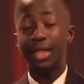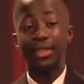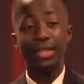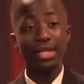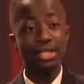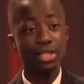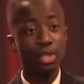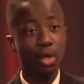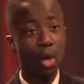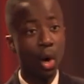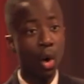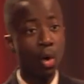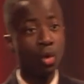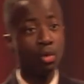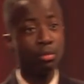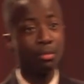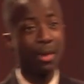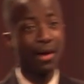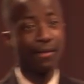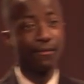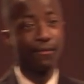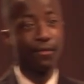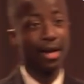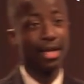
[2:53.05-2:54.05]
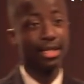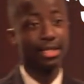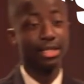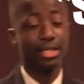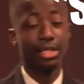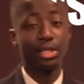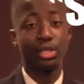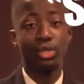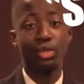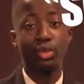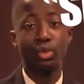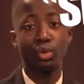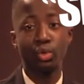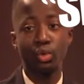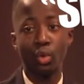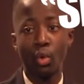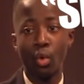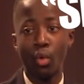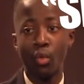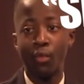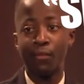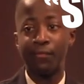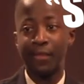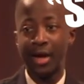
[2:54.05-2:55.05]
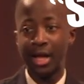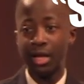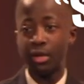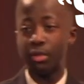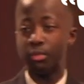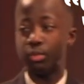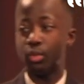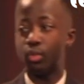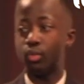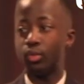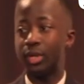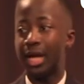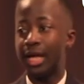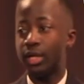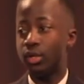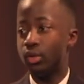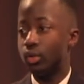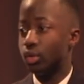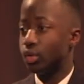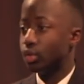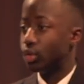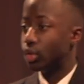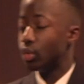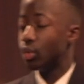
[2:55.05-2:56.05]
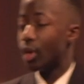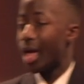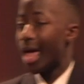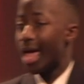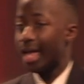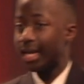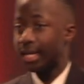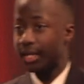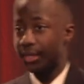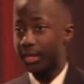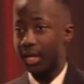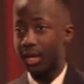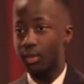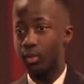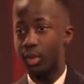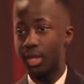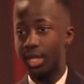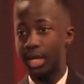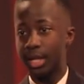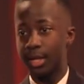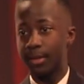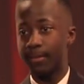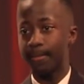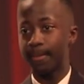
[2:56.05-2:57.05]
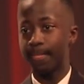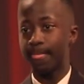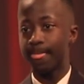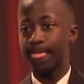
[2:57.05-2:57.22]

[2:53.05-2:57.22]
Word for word: This gold, my friends, is so valuable that you can do anything with it.